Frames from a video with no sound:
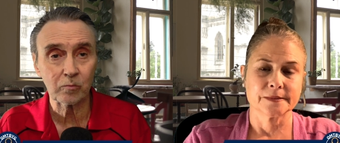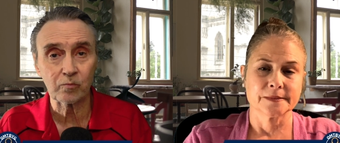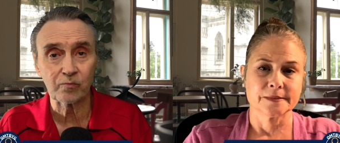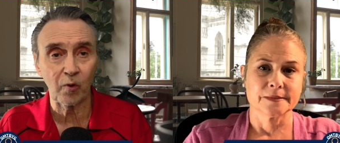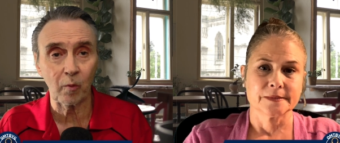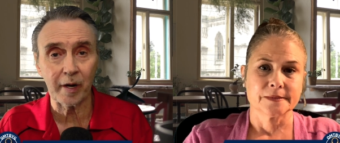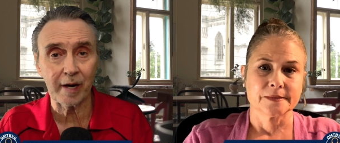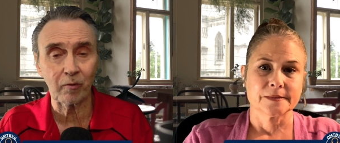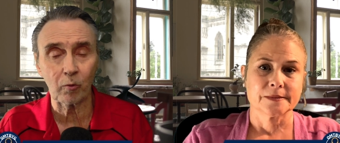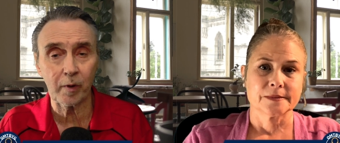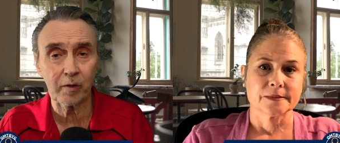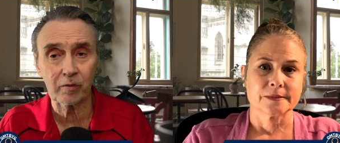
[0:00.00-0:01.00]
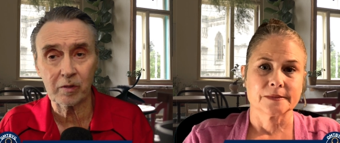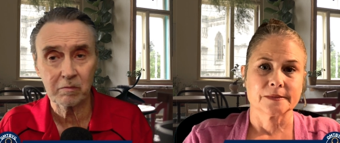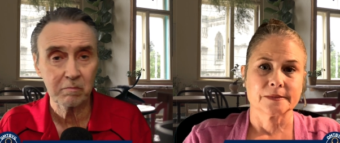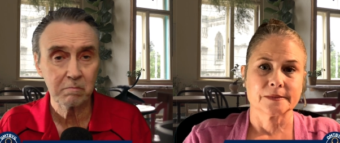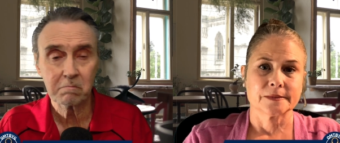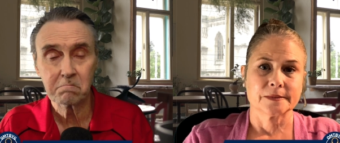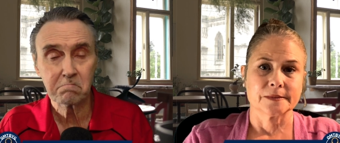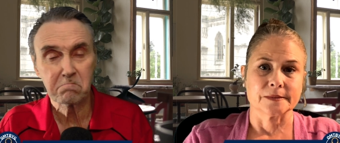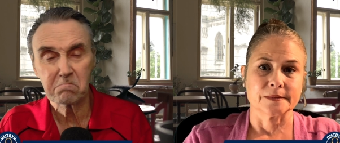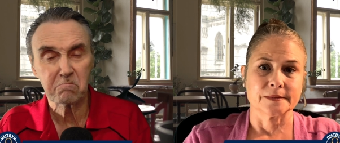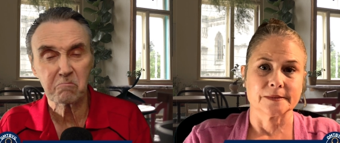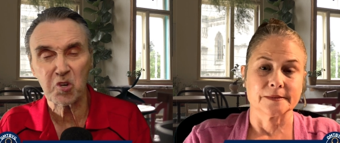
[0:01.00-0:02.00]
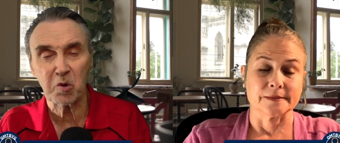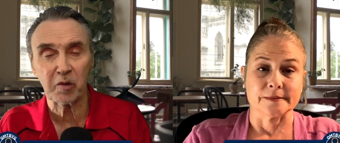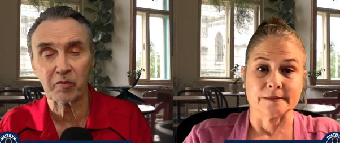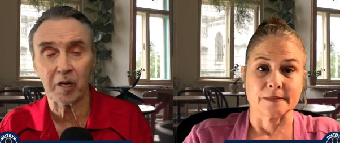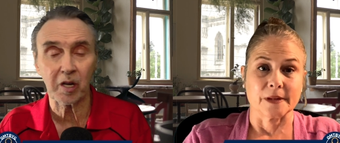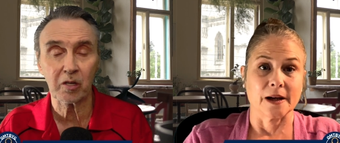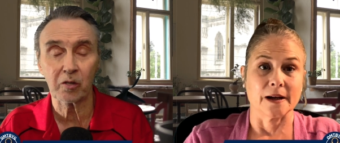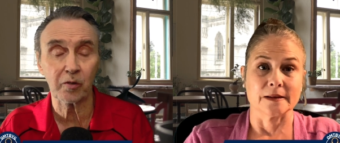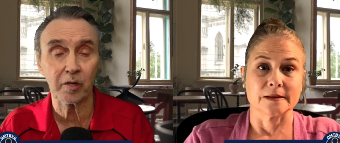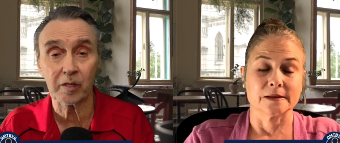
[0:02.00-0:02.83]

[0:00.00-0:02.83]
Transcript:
Speaker 1: for whatever reason she wasn't included yeah. in